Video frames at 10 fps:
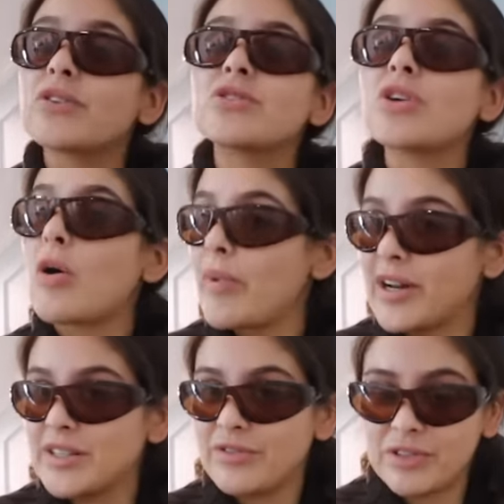so
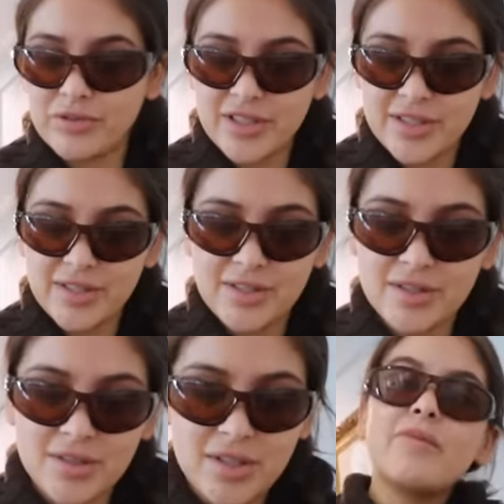many different reasons.
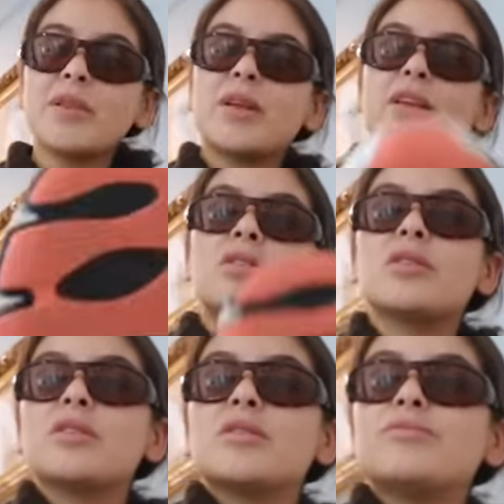And I've been liking
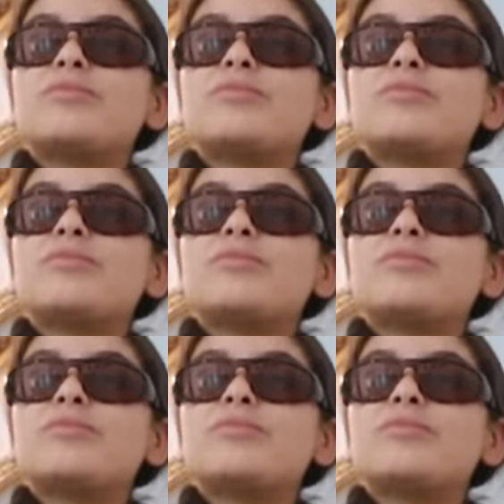the